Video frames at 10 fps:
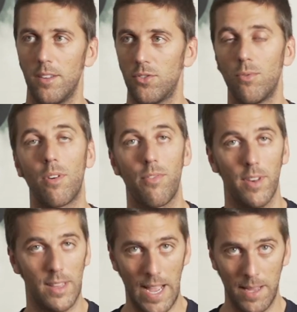2 or
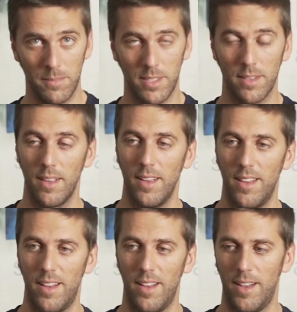3 times.
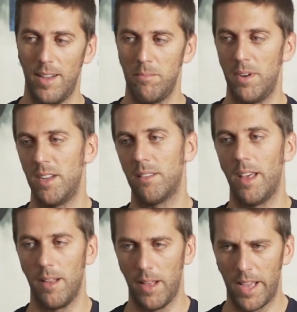
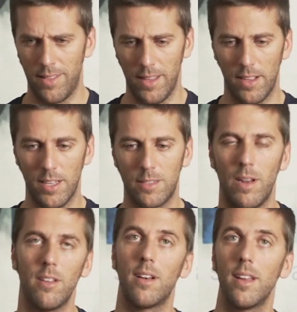But I think it's
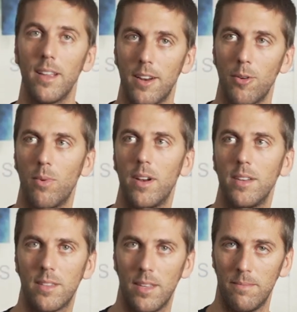very clear where
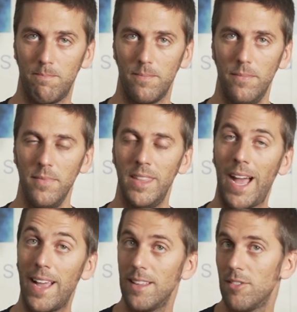is the
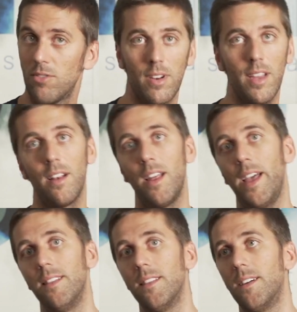hiking trail
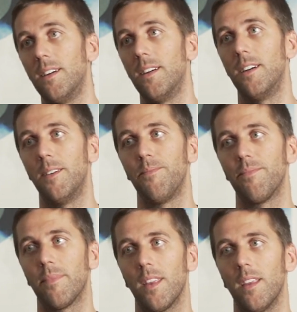and
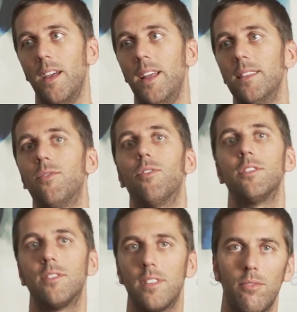the
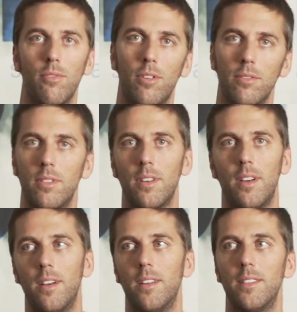forestry road
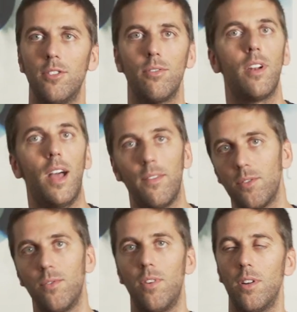that you don't have
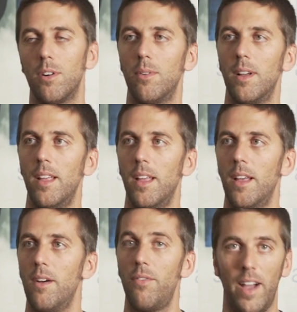to follow.
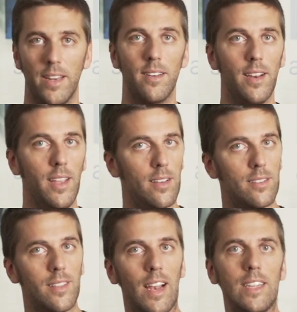Finally,
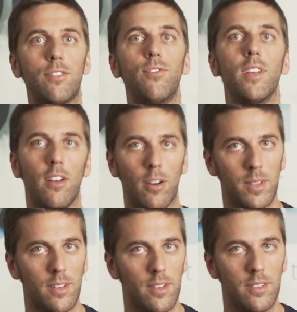the last 3
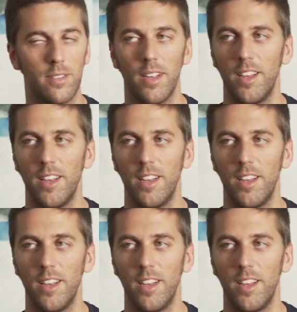kilometers,